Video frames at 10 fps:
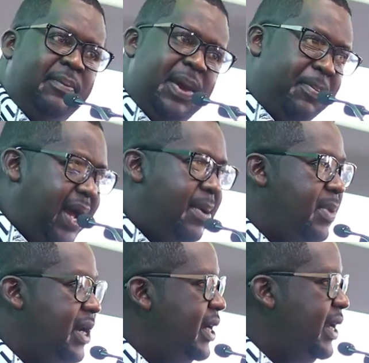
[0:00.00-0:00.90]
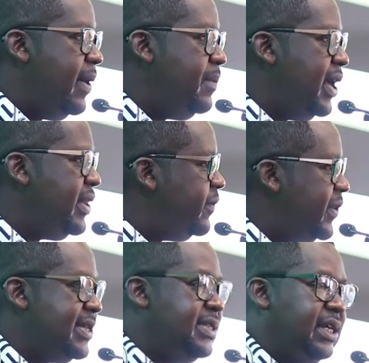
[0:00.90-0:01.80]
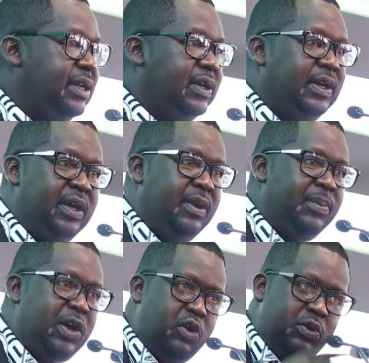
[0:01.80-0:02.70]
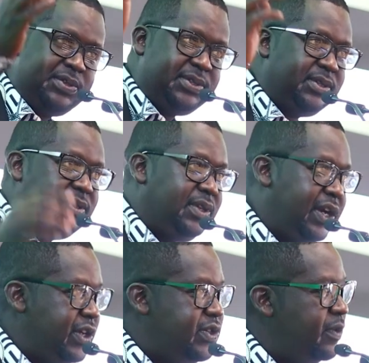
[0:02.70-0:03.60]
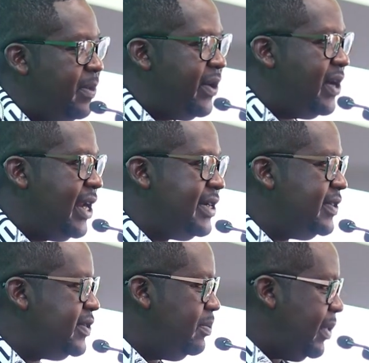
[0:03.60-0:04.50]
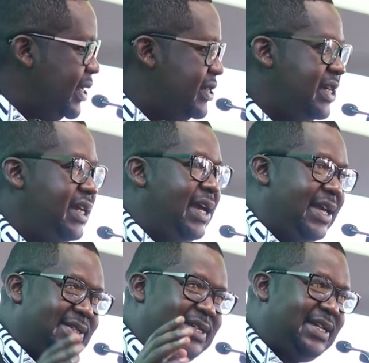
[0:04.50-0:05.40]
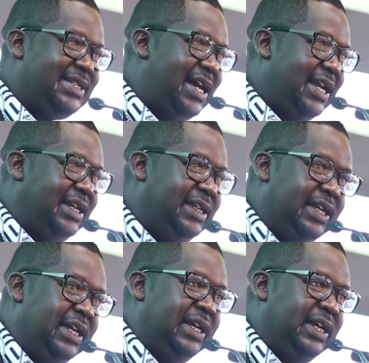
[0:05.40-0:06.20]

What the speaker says: My mom aliniambia the first thing, because the rest of my relatives, my engineers, daktari,